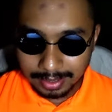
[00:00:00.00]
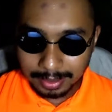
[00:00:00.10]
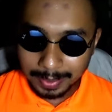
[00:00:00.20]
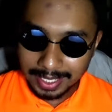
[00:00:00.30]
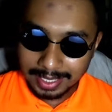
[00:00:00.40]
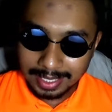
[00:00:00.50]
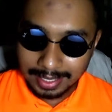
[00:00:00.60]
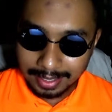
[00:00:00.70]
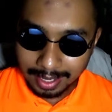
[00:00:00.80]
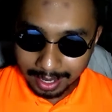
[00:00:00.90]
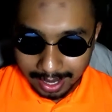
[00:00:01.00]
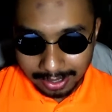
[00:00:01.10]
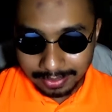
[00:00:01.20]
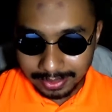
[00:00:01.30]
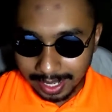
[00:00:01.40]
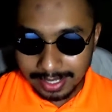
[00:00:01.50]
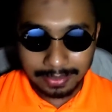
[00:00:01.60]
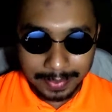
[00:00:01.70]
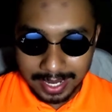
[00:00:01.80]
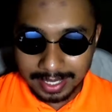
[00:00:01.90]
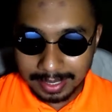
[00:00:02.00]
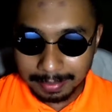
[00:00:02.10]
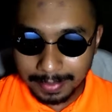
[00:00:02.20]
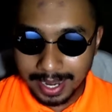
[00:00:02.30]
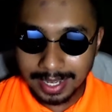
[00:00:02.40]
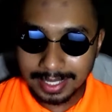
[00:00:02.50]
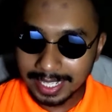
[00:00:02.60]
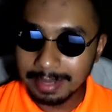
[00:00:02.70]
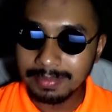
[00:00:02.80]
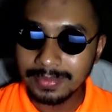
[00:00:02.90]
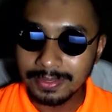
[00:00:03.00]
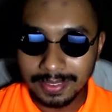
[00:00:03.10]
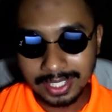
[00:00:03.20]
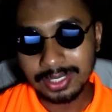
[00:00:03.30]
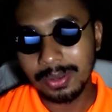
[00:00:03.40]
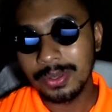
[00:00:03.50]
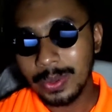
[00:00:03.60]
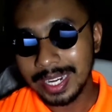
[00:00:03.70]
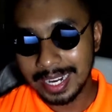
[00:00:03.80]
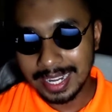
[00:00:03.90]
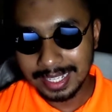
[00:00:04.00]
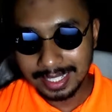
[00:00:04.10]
You pay a lot of tons of money, but the game finished so quickly.